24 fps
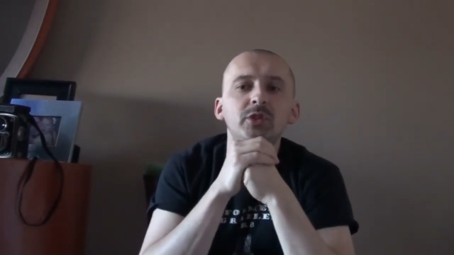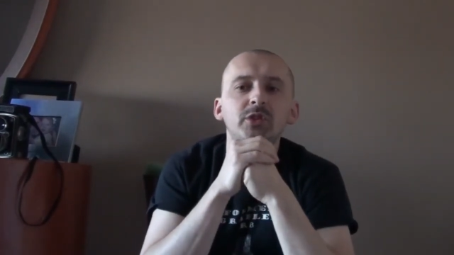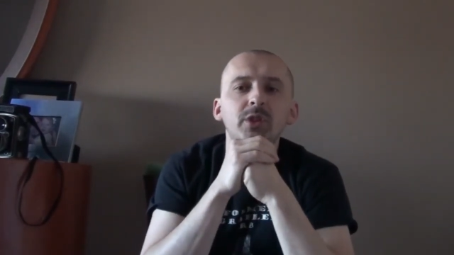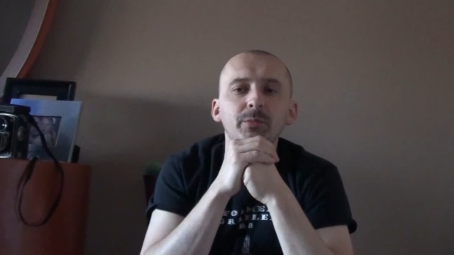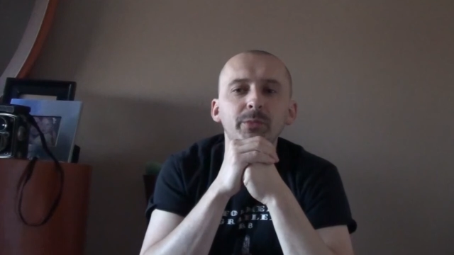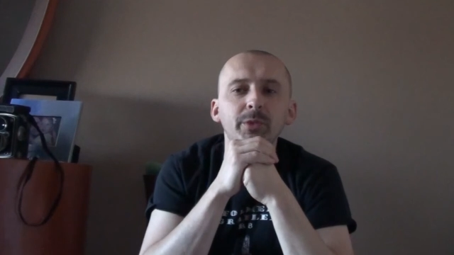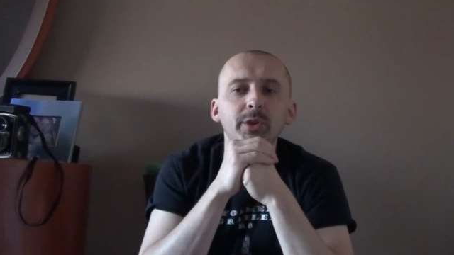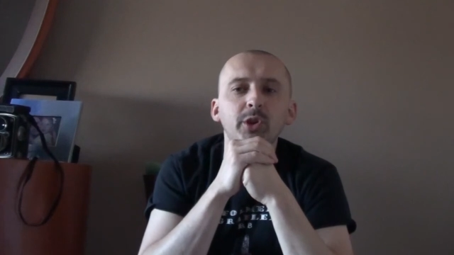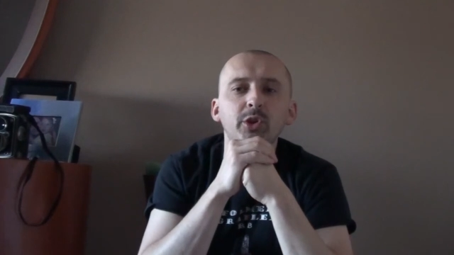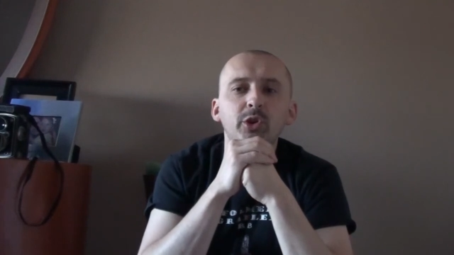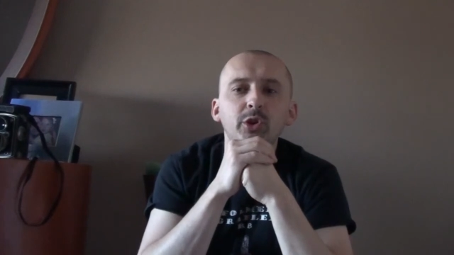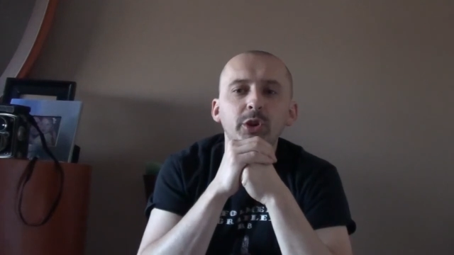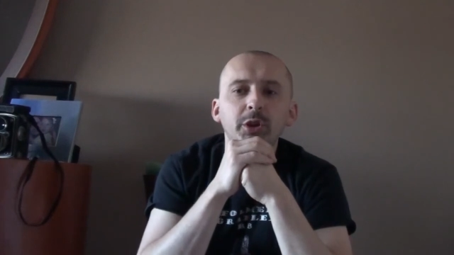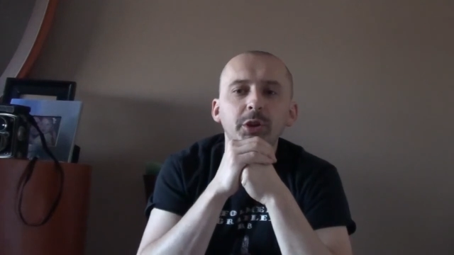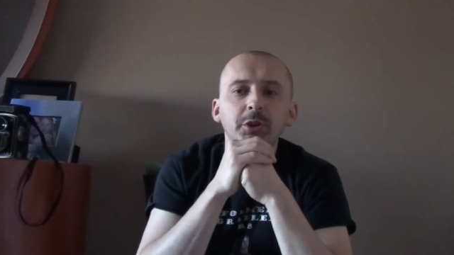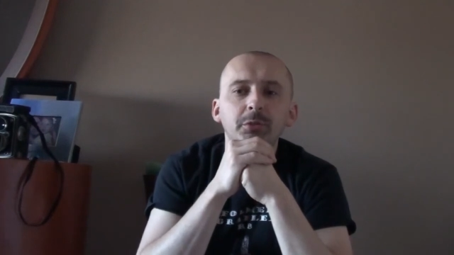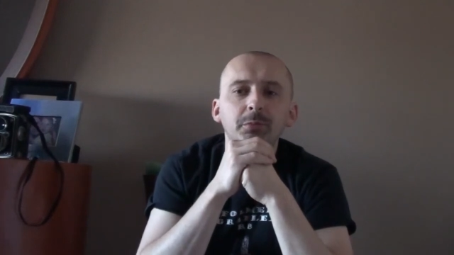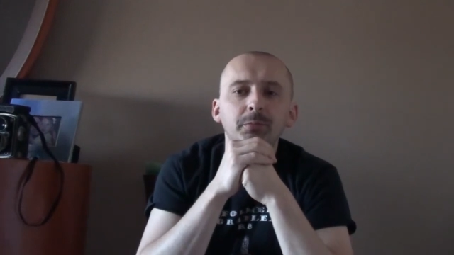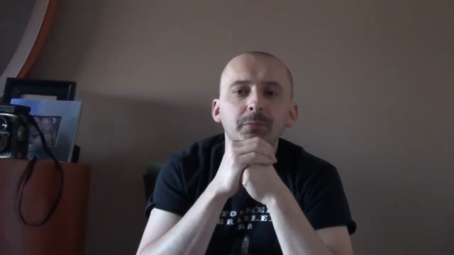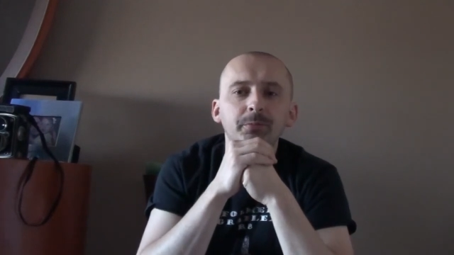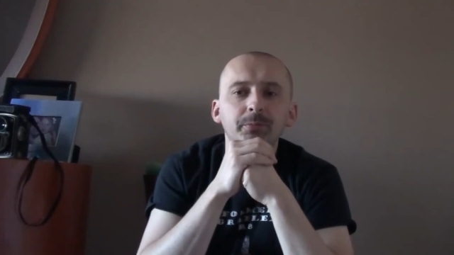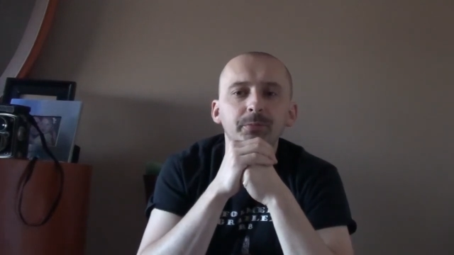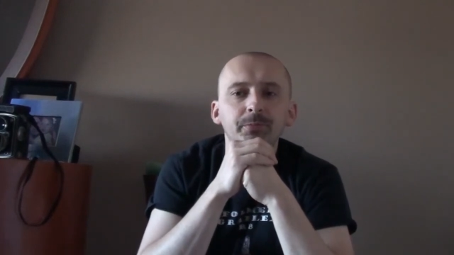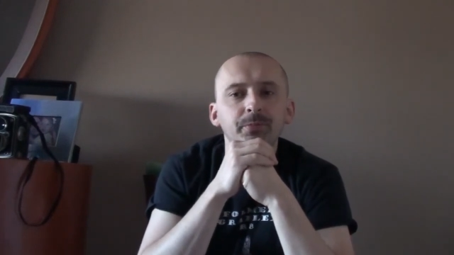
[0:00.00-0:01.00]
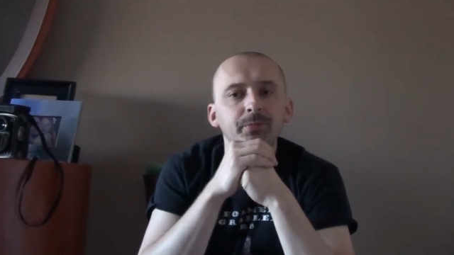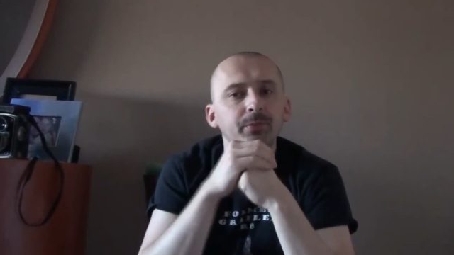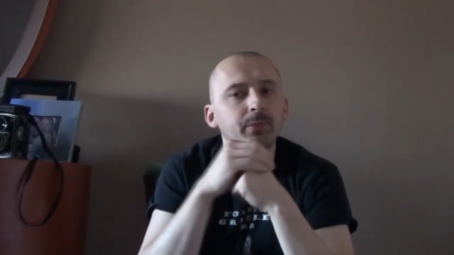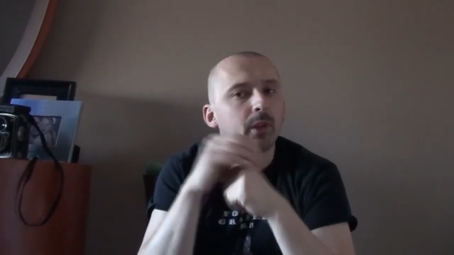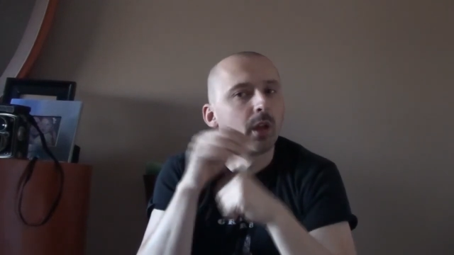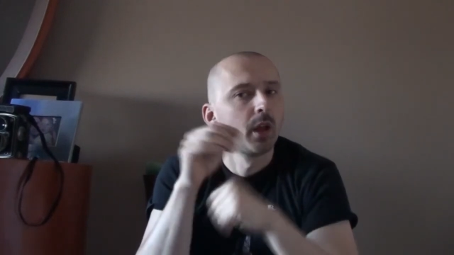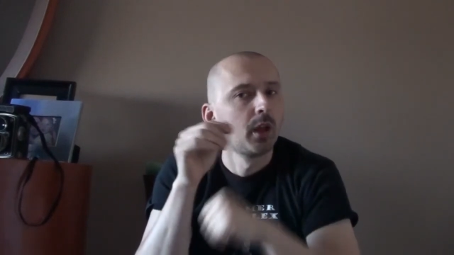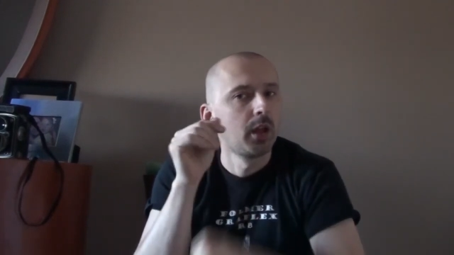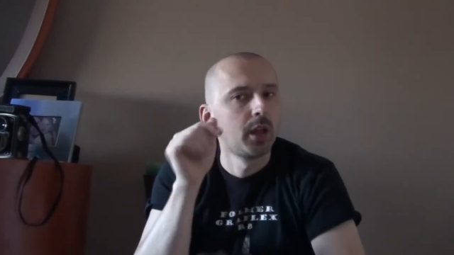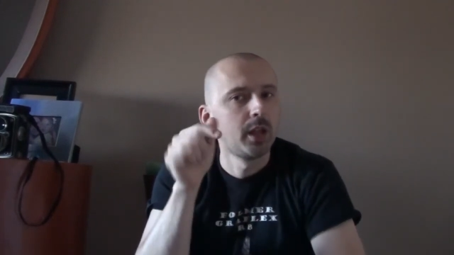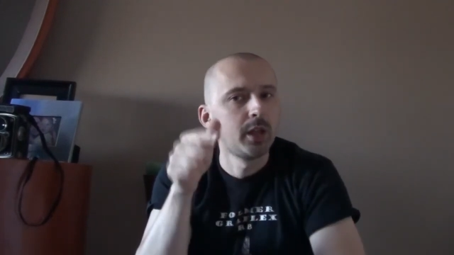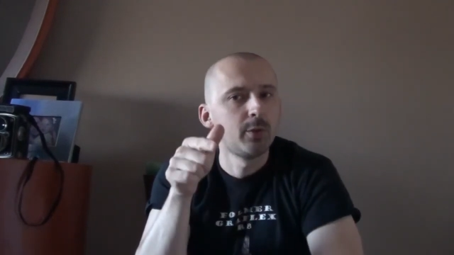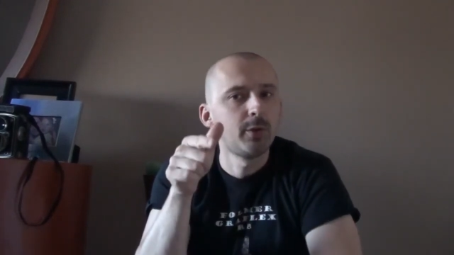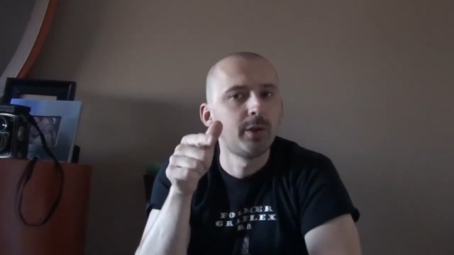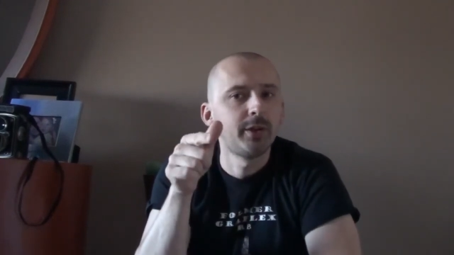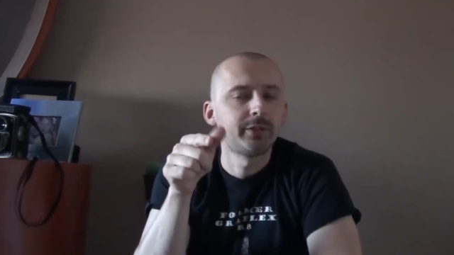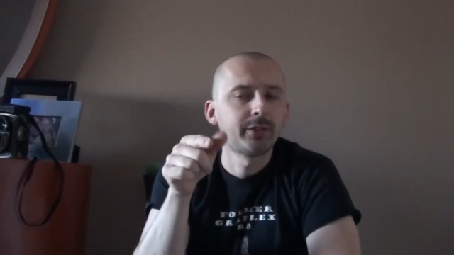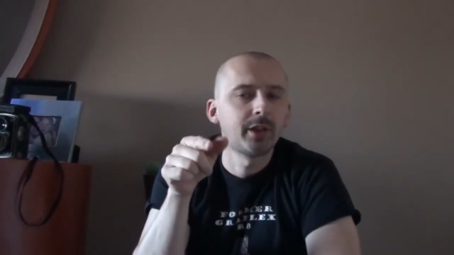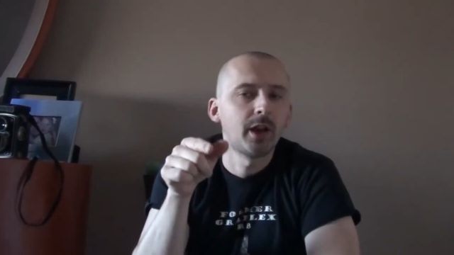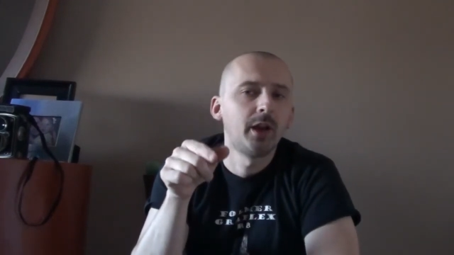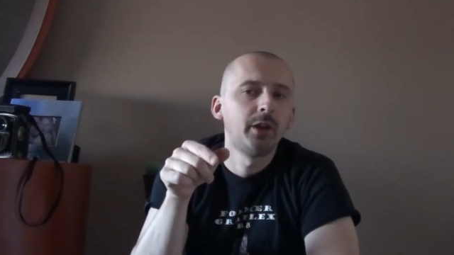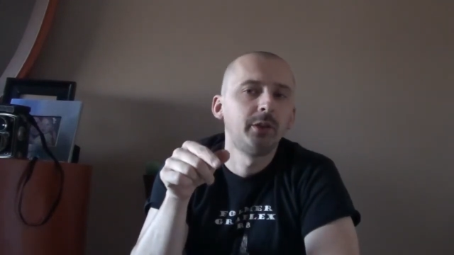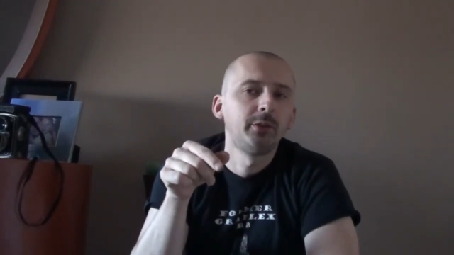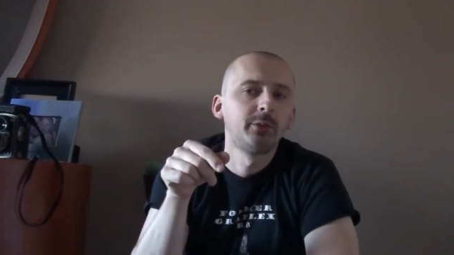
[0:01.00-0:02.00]
something good. Anyways,
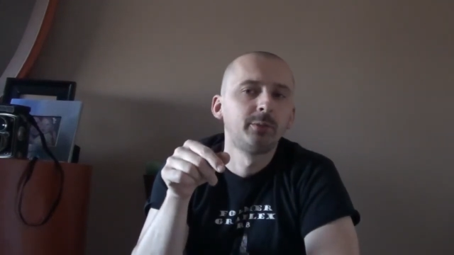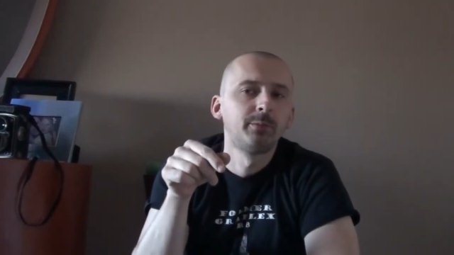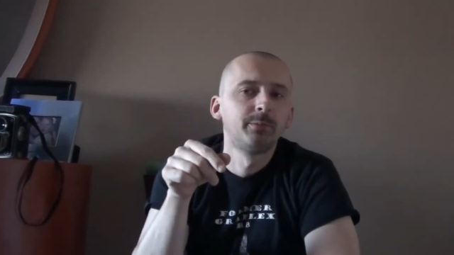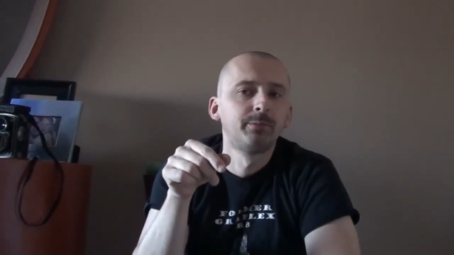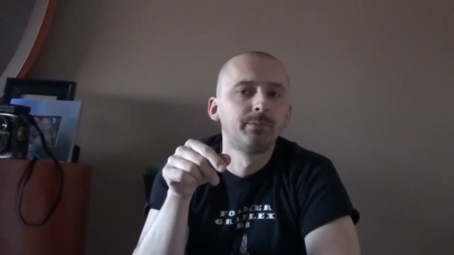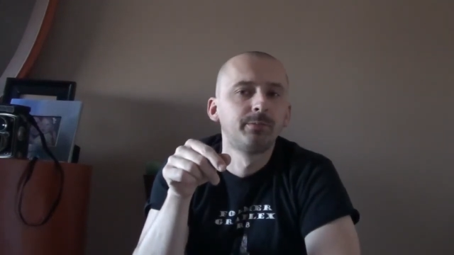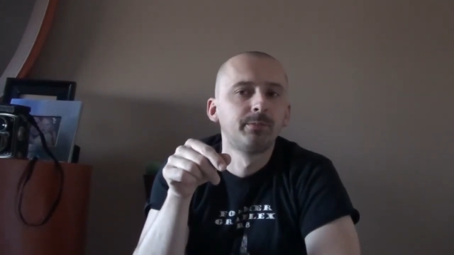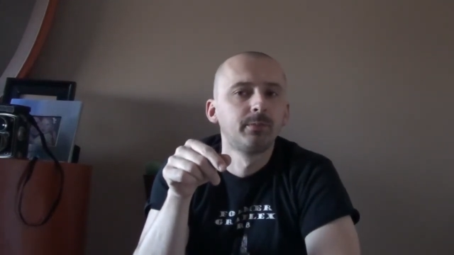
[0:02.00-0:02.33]
guys.